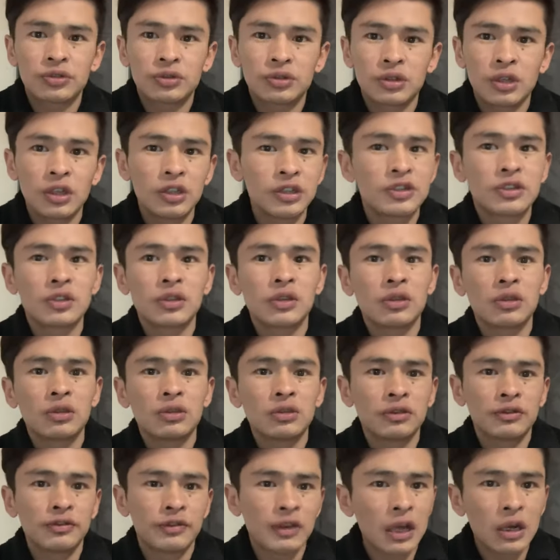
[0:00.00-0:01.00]
cultural
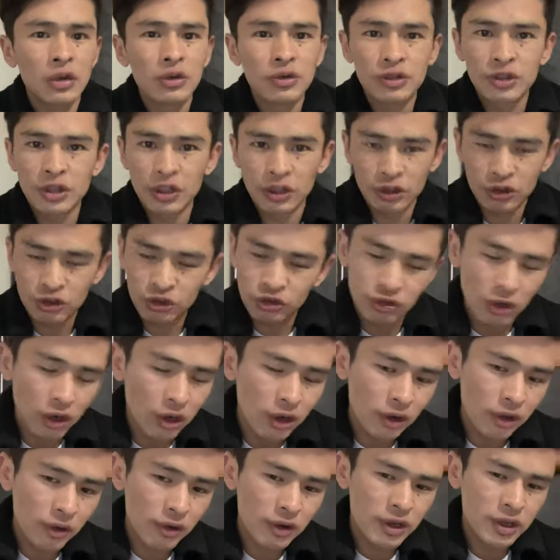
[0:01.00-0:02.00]
values are
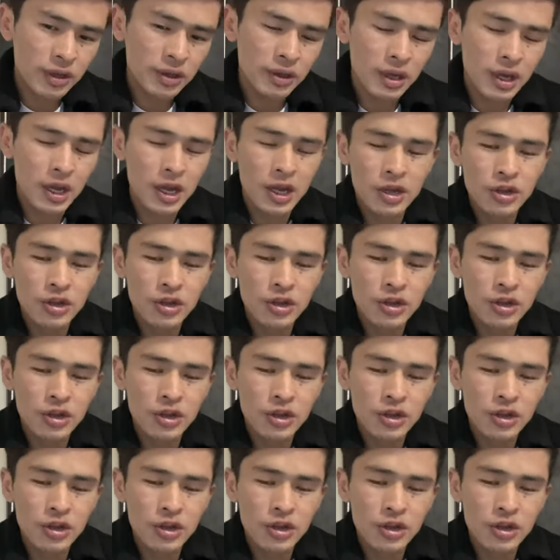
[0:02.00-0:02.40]
stronger in